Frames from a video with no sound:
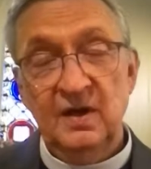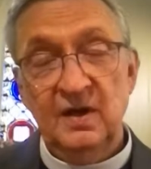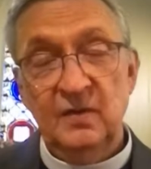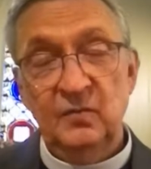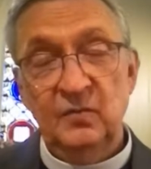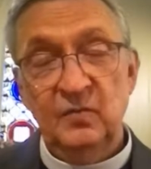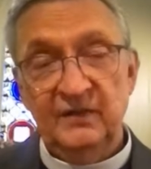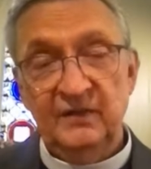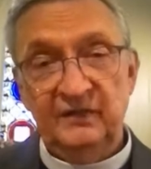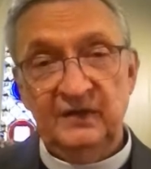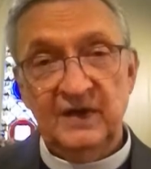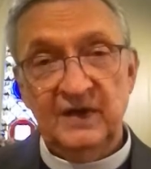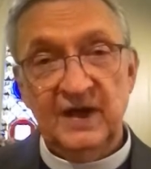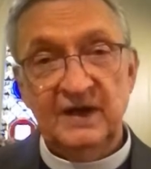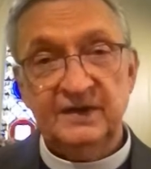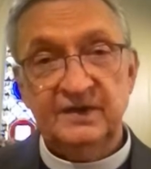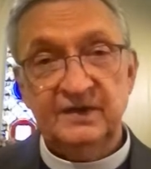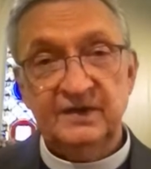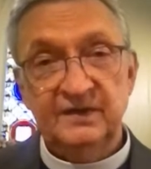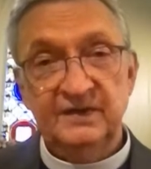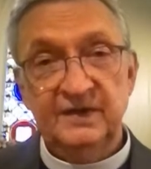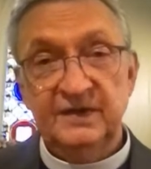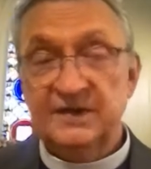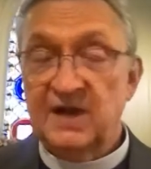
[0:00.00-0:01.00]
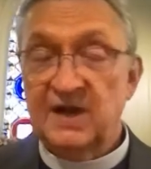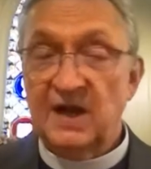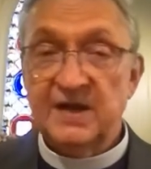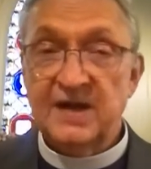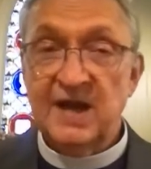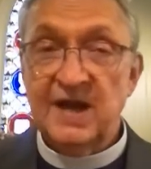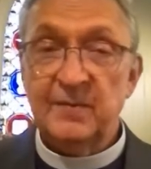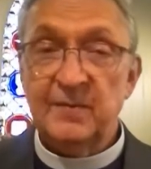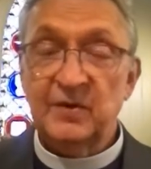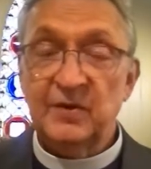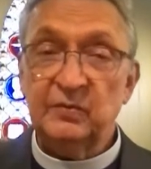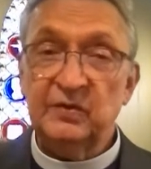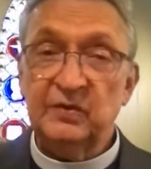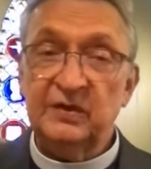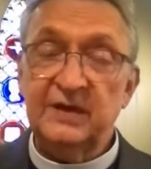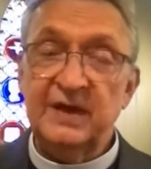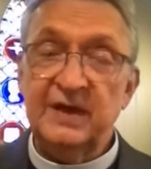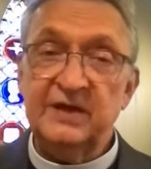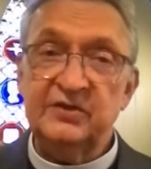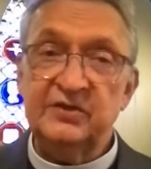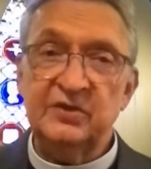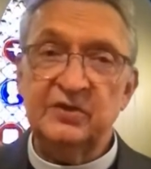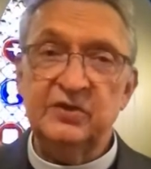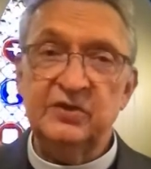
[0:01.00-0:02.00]
reflect the dynamic
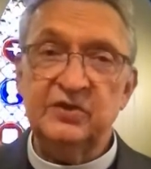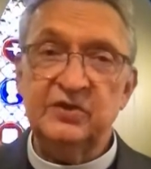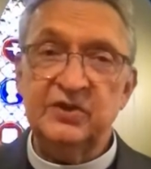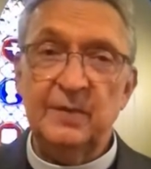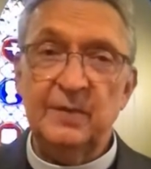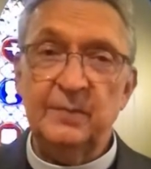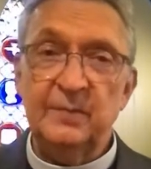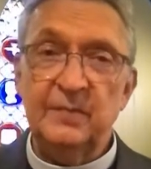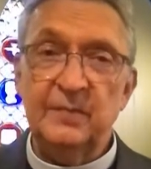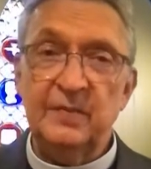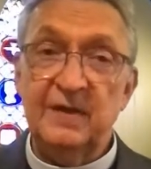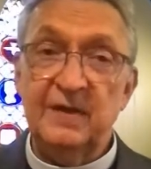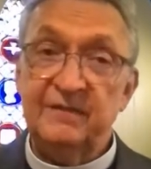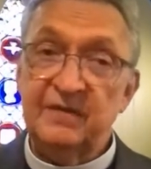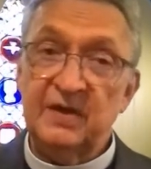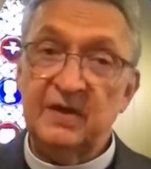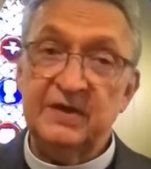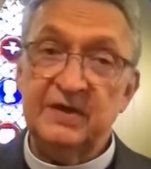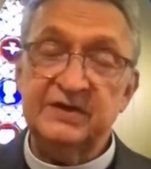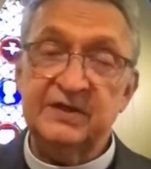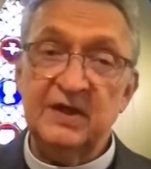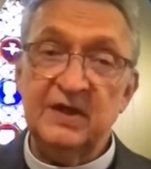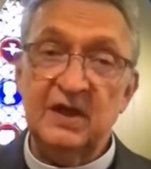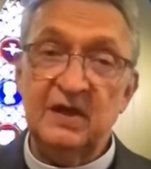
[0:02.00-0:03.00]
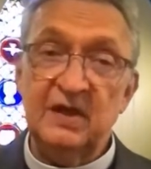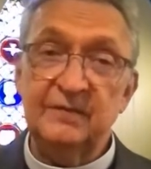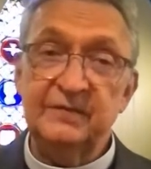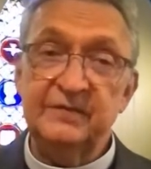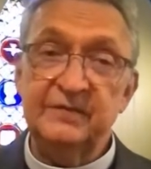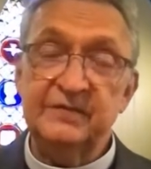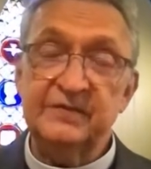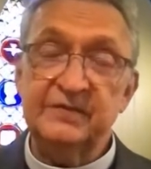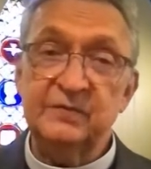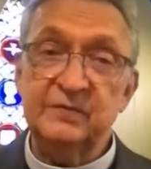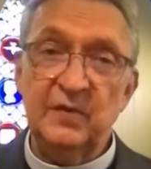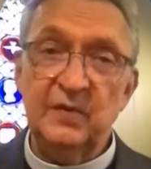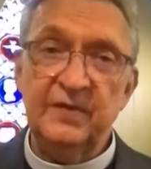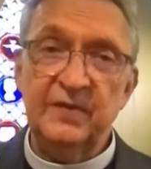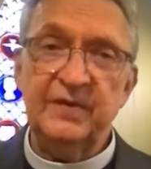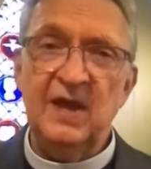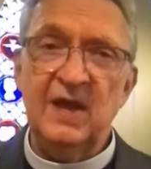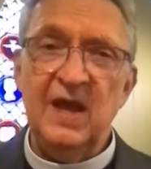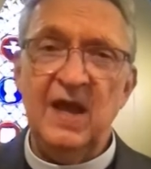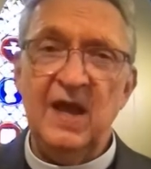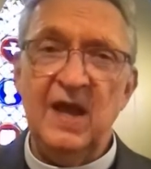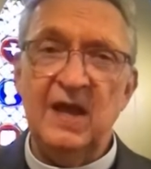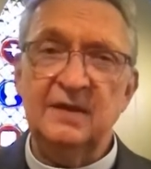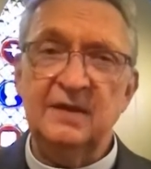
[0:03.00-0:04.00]
relationship of ourselves with
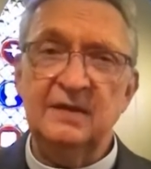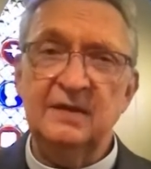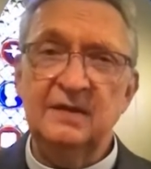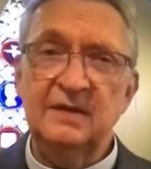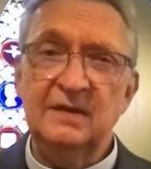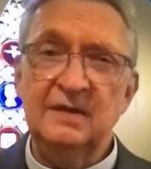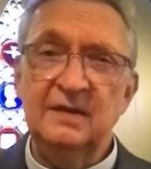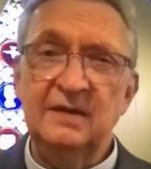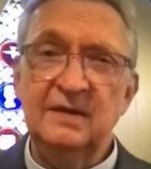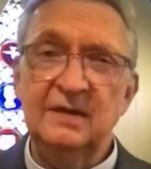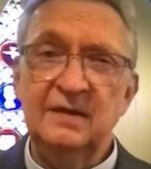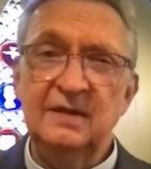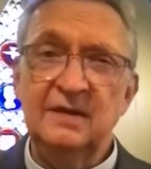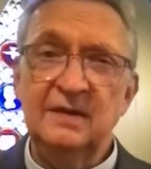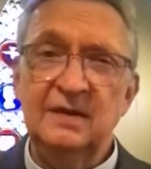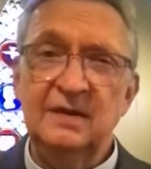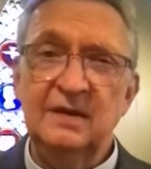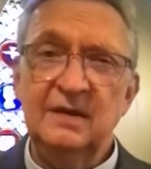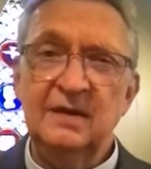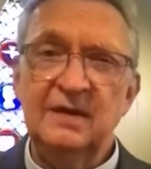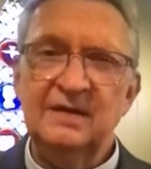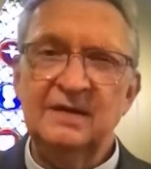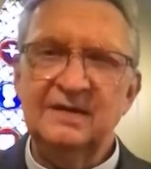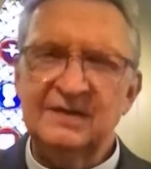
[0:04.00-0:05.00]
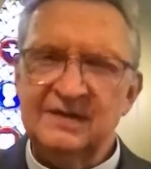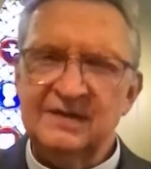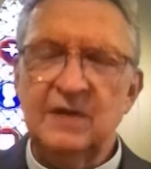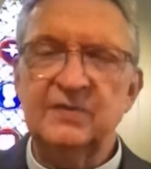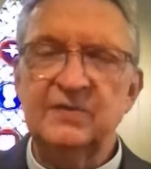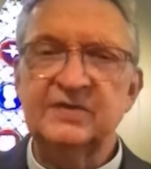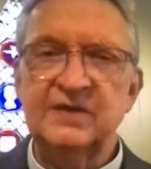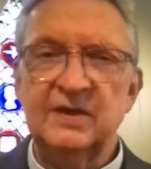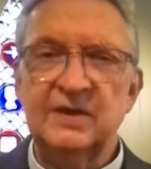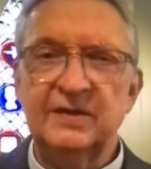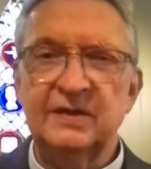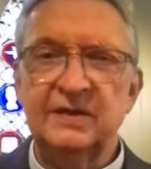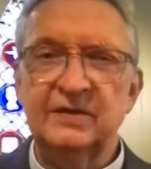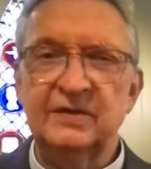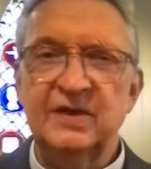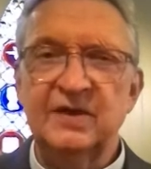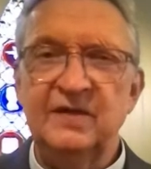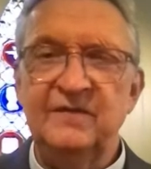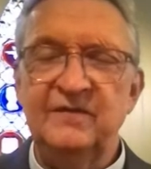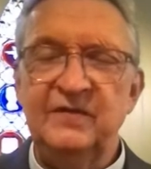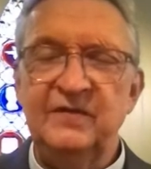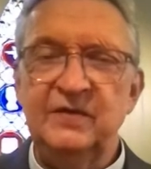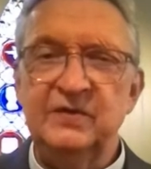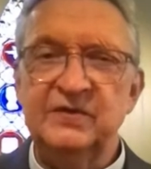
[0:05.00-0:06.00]
God. It sounds a little
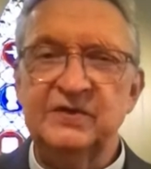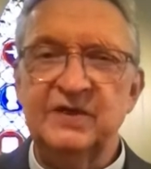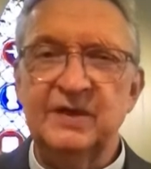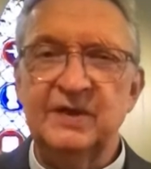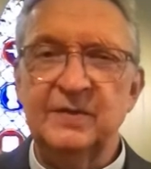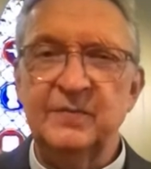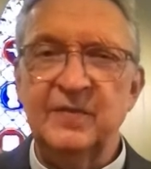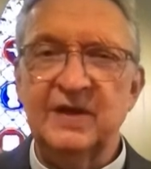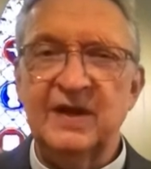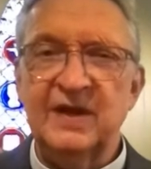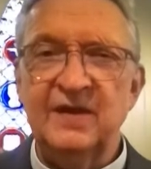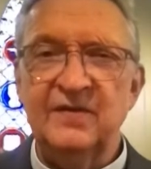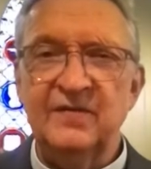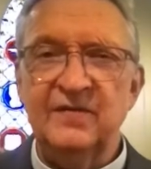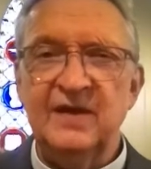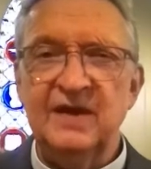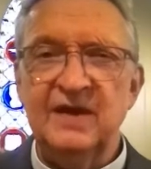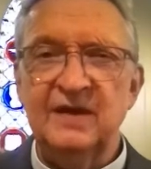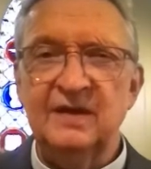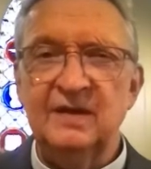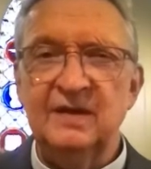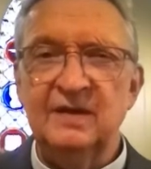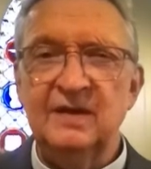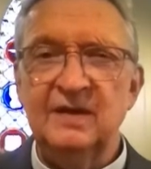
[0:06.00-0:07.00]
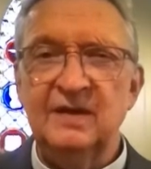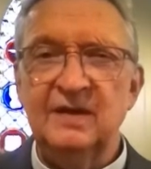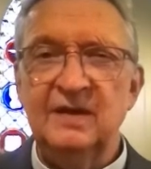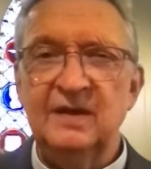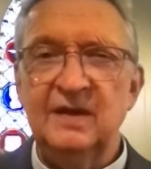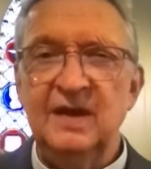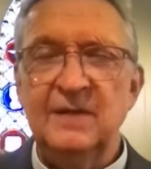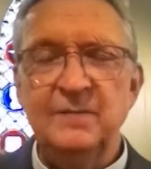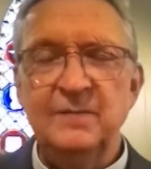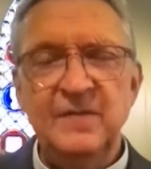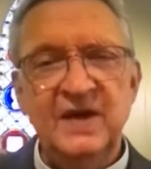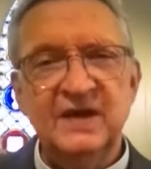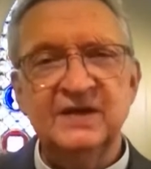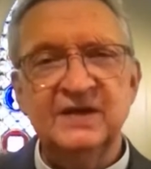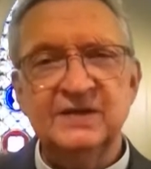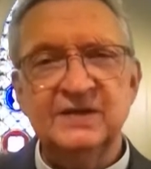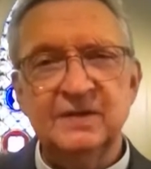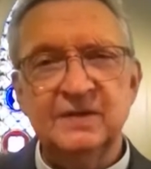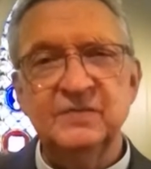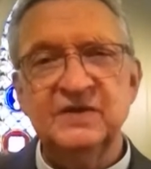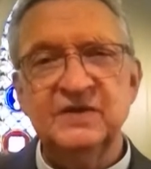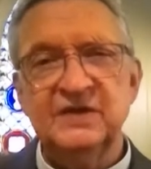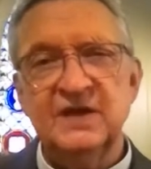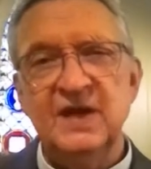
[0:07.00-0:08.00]
confusing, but I think it makes
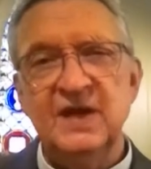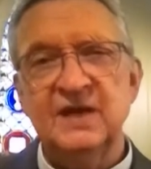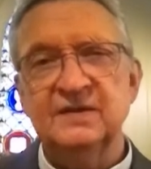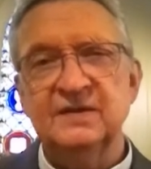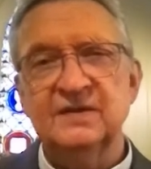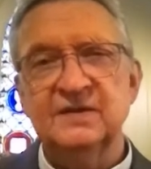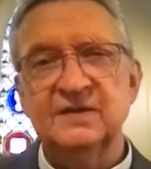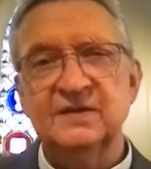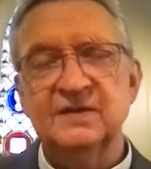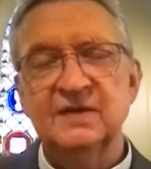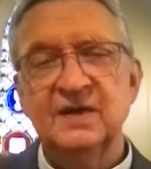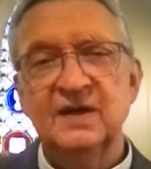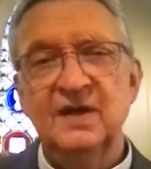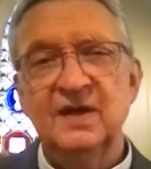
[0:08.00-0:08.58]
some sense.